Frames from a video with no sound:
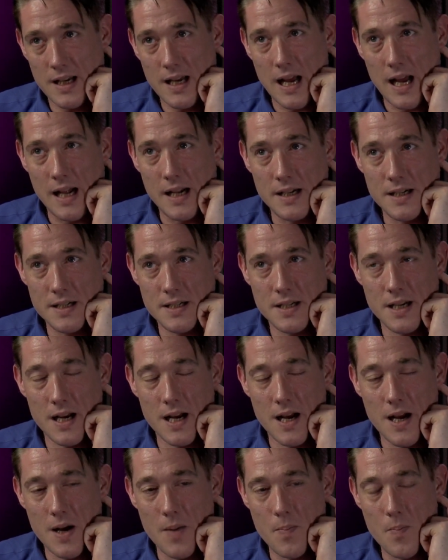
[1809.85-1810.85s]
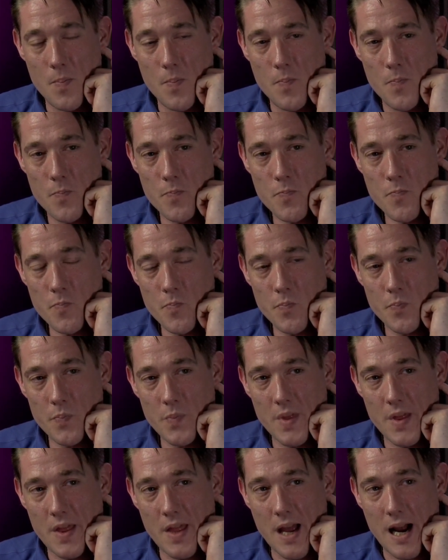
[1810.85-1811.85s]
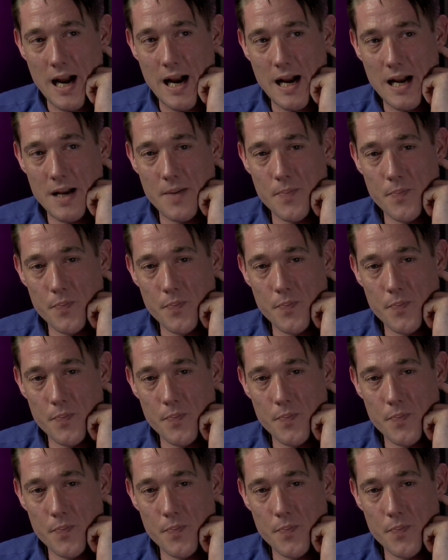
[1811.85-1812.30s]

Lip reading: and that